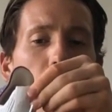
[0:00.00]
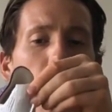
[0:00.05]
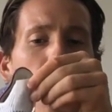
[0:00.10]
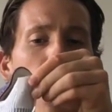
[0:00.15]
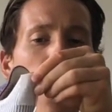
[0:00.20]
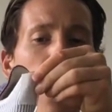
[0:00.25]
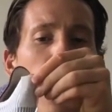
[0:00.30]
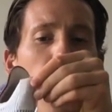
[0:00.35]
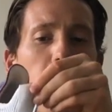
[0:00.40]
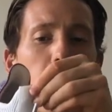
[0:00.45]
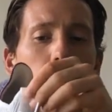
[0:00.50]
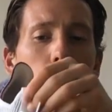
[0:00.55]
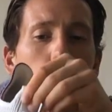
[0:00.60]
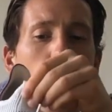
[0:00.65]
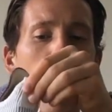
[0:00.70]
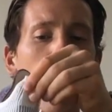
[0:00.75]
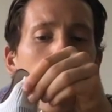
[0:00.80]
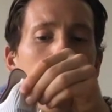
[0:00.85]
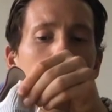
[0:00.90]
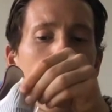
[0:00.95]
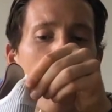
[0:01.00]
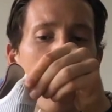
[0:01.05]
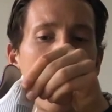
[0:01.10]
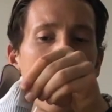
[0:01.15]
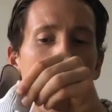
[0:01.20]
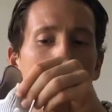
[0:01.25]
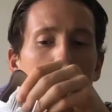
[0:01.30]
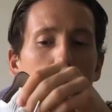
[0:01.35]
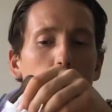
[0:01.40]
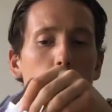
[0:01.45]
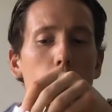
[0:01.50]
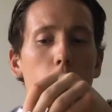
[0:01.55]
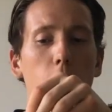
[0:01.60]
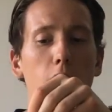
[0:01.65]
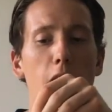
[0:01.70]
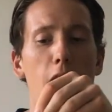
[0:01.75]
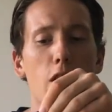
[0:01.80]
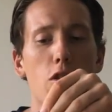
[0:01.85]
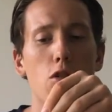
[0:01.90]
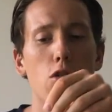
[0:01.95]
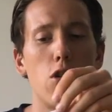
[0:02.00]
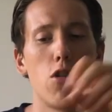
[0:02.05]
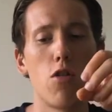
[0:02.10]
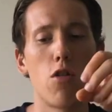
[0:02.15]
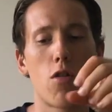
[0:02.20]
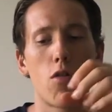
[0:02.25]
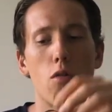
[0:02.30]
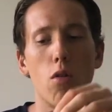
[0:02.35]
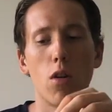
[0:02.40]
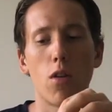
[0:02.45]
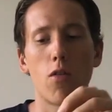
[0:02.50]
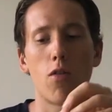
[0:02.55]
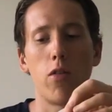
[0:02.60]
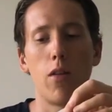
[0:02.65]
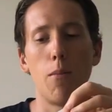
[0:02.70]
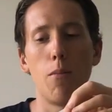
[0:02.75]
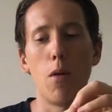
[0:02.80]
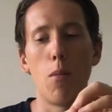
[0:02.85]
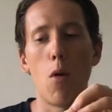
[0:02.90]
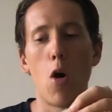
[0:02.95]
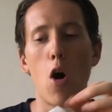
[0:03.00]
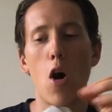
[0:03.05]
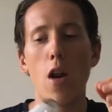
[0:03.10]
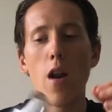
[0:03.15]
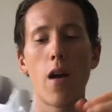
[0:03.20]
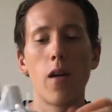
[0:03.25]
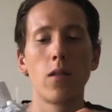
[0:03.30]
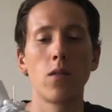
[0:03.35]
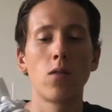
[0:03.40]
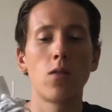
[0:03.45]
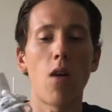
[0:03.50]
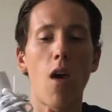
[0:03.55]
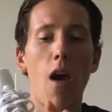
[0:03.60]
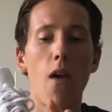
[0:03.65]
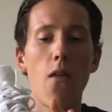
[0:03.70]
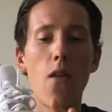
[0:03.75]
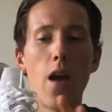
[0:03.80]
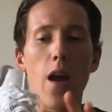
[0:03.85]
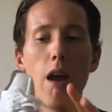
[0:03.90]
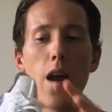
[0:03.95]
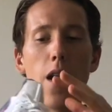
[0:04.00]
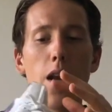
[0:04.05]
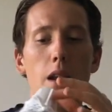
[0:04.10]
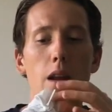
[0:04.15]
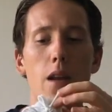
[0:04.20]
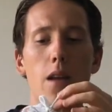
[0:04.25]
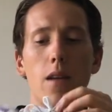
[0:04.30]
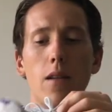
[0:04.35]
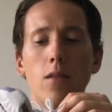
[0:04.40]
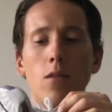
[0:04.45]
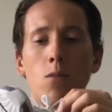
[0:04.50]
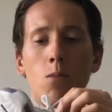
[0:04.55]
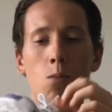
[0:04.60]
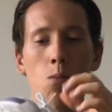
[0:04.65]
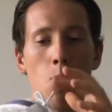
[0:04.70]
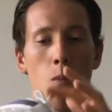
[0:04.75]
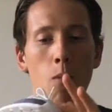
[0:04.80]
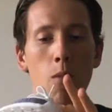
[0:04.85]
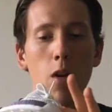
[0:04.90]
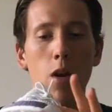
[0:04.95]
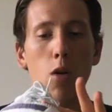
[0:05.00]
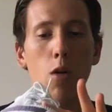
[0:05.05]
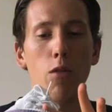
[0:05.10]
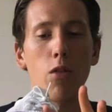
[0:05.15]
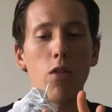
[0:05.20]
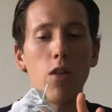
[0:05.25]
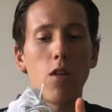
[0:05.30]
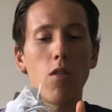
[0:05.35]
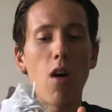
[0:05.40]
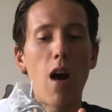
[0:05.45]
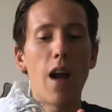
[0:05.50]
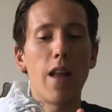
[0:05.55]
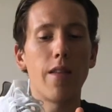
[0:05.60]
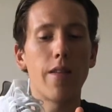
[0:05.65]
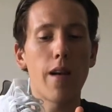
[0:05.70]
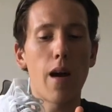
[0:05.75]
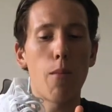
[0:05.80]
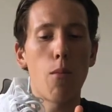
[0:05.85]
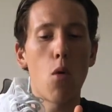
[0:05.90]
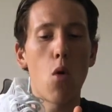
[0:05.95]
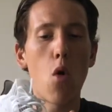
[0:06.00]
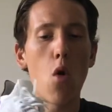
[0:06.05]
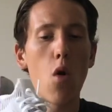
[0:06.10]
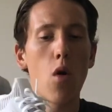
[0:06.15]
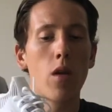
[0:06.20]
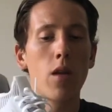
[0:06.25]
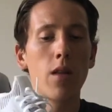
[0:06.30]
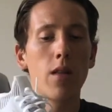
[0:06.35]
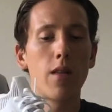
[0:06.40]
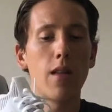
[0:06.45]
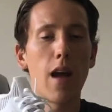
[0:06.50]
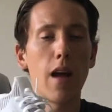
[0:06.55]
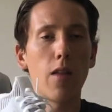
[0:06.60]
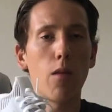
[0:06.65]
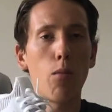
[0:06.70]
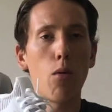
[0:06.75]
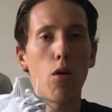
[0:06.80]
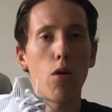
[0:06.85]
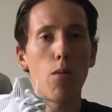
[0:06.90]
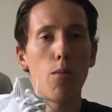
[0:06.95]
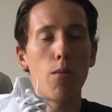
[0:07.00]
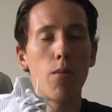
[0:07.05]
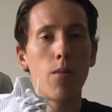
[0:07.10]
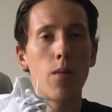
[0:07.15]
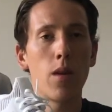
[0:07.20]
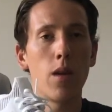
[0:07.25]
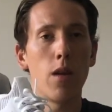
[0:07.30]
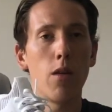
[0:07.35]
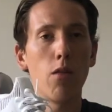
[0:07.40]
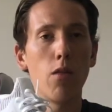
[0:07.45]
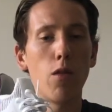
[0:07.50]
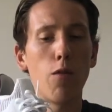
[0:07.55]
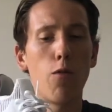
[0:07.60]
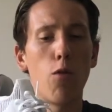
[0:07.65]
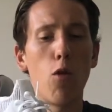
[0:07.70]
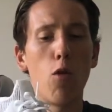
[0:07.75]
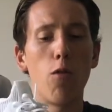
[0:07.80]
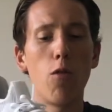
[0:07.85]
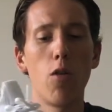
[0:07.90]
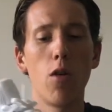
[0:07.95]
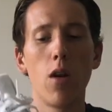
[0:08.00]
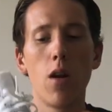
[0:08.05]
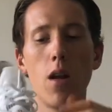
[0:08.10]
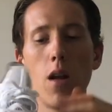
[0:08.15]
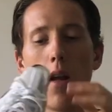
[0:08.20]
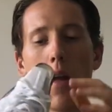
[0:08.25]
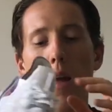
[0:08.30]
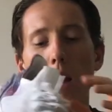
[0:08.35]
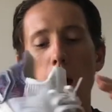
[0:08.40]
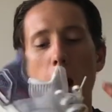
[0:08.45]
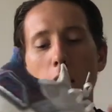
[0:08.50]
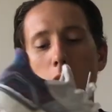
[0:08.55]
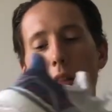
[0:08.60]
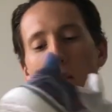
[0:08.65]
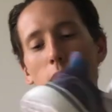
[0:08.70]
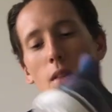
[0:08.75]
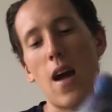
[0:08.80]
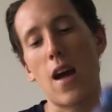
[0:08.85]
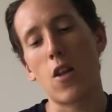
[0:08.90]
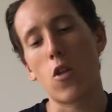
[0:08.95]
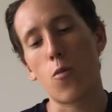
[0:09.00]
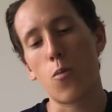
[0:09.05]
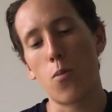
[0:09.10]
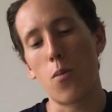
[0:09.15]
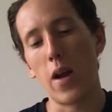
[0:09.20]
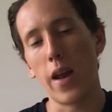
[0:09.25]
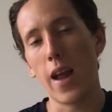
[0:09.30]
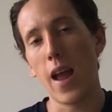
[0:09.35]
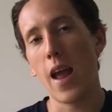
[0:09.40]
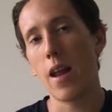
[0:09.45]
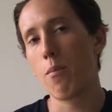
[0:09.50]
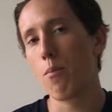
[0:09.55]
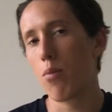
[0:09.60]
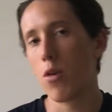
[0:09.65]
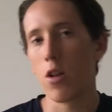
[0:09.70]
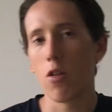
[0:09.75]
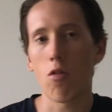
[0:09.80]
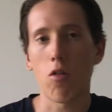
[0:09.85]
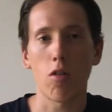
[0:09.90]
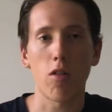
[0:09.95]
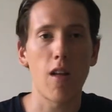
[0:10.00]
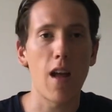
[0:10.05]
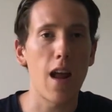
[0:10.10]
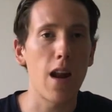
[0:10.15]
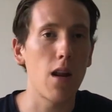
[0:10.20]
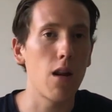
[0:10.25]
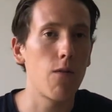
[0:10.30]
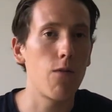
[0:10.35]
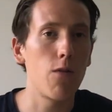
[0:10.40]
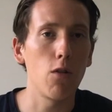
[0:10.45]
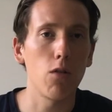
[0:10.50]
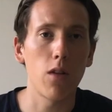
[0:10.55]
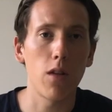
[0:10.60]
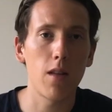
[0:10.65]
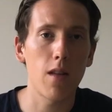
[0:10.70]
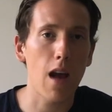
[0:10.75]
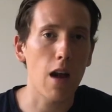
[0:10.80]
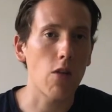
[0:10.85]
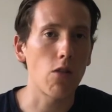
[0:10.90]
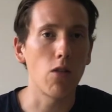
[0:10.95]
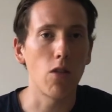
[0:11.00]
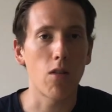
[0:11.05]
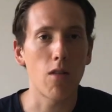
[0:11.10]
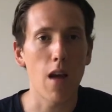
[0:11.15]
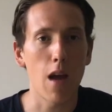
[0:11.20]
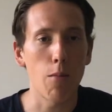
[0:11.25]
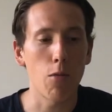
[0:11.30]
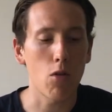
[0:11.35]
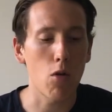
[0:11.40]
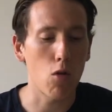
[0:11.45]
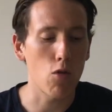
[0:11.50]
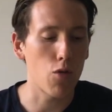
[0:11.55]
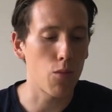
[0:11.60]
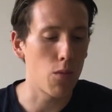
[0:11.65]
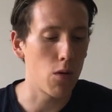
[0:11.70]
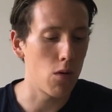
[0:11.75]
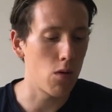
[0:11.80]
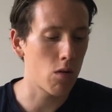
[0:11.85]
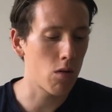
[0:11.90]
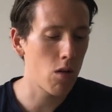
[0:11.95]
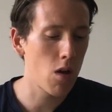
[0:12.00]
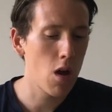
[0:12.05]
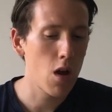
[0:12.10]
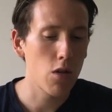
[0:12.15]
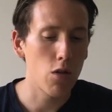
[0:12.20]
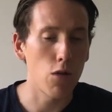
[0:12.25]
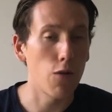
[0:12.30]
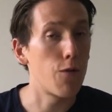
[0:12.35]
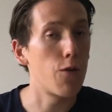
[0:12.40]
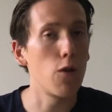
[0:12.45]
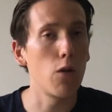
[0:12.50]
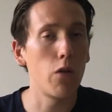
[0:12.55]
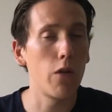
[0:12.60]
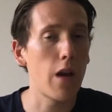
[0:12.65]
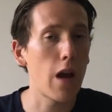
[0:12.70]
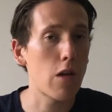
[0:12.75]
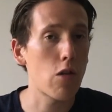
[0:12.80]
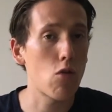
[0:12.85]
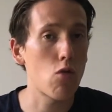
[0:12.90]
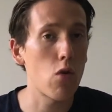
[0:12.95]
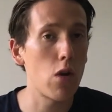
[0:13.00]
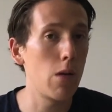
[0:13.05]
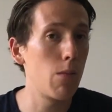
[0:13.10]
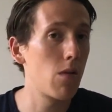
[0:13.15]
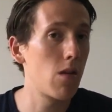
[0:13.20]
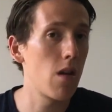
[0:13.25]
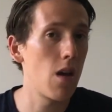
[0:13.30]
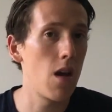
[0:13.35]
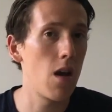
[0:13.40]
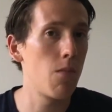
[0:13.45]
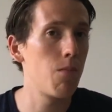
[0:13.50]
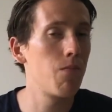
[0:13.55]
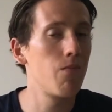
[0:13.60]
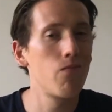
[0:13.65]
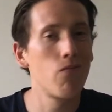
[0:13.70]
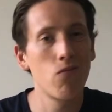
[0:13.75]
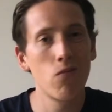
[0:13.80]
area, it's quite stretchy, which allows you to just sort of slip them on, and then it obviously tightens up more down the bottom here in the forefoot. Other than that, it's again pretty stock standard. It feels exactly the same as Ultra Boost. Do you feel the extra 20%?